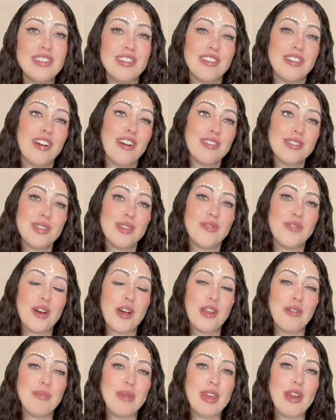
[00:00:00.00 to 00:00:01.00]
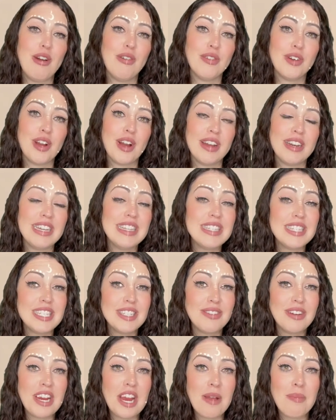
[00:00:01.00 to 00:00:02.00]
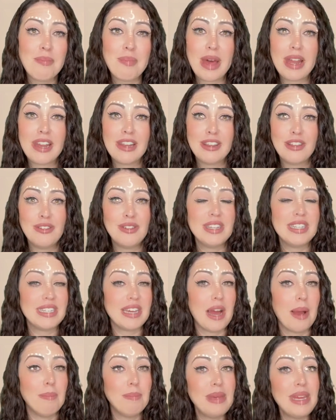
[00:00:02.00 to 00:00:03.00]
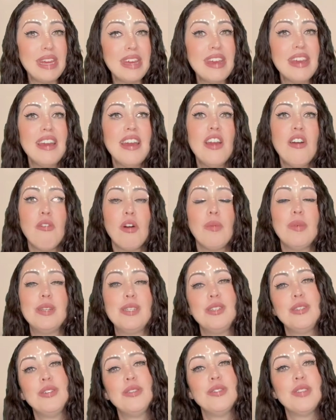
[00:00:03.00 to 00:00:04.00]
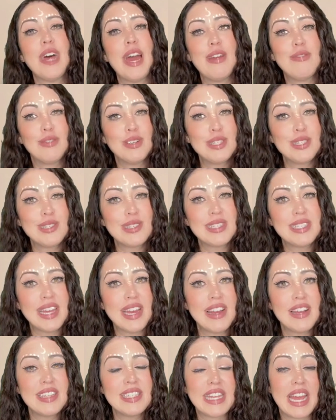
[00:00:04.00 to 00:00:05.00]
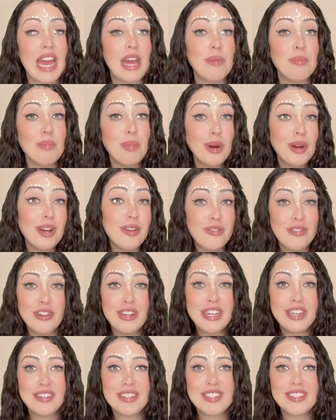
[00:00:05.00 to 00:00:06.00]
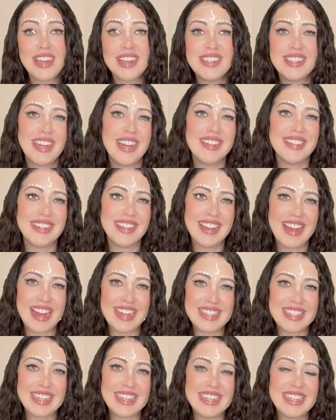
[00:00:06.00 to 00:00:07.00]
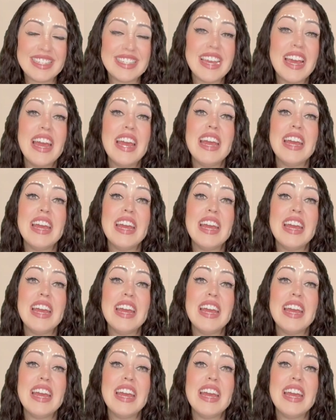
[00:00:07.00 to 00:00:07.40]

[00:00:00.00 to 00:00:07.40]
You can also follow me over on Instagram, bellaluna.me, where we do live crystal sales and more free crystal education classes.